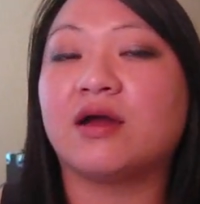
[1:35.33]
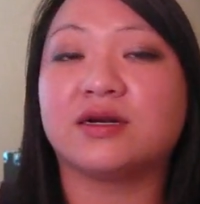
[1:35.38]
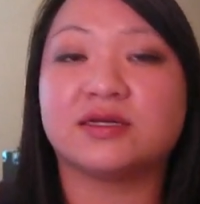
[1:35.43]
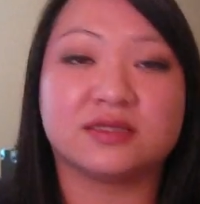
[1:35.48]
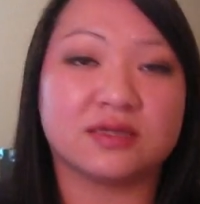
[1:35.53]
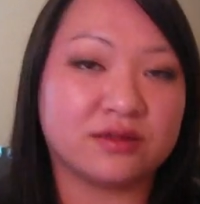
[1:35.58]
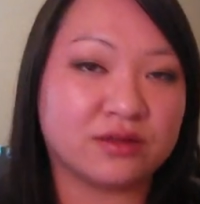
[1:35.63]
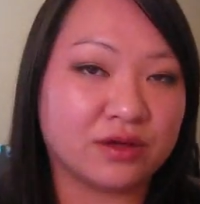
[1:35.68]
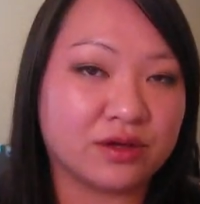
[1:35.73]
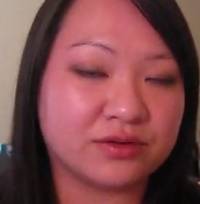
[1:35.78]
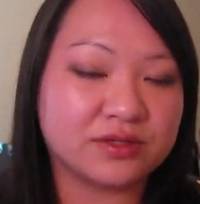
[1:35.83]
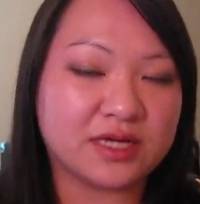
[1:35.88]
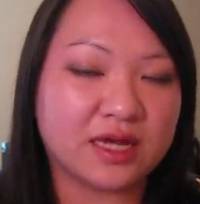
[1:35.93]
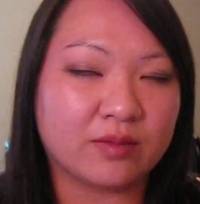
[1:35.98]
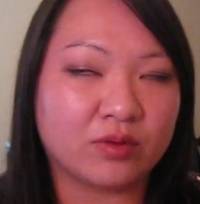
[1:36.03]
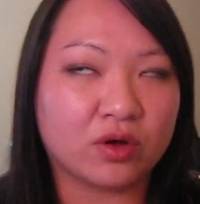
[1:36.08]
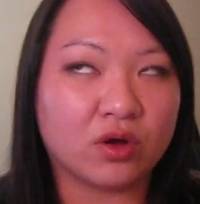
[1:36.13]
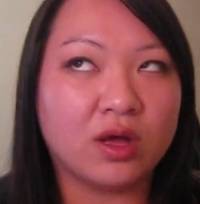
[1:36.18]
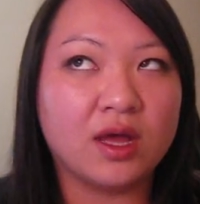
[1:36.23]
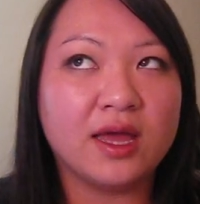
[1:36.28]
Artist on the Go
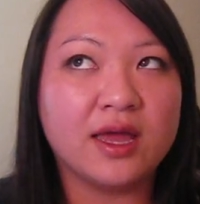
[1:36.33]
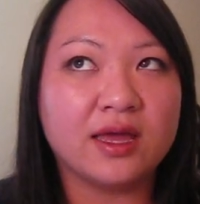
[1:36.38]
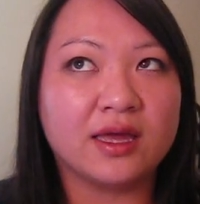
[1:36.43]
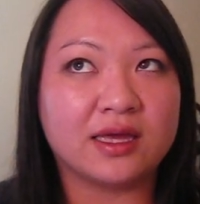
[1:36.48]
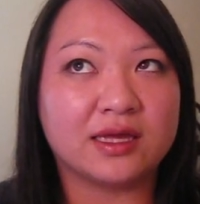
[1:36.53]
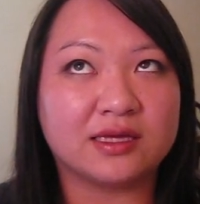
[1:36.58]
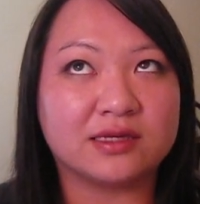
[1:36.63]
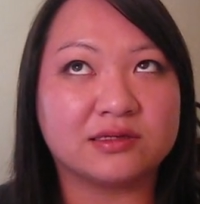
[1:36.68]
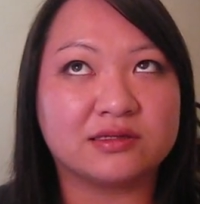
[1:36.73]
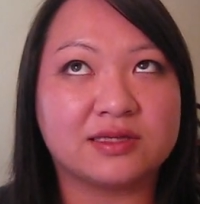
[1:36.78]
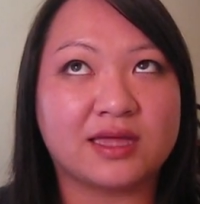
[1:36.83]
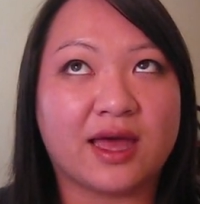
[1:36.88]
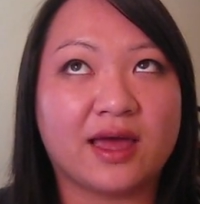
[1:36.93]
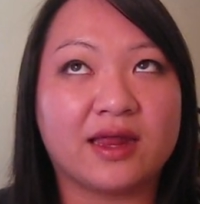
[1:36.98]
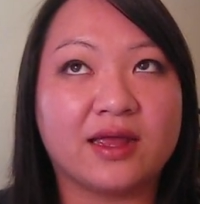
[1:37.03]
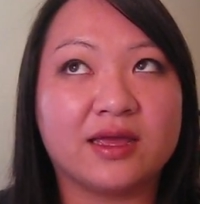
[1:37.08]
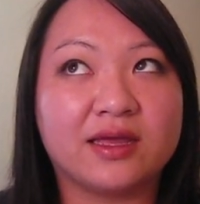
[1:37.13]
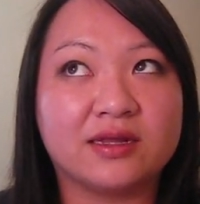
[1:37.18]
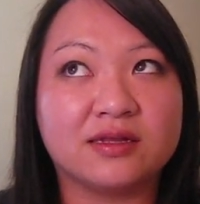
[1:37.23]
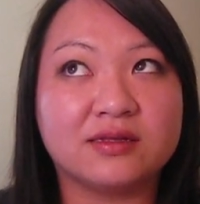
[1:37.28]
table is
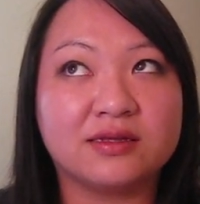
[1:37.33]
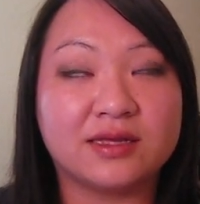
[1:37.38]
that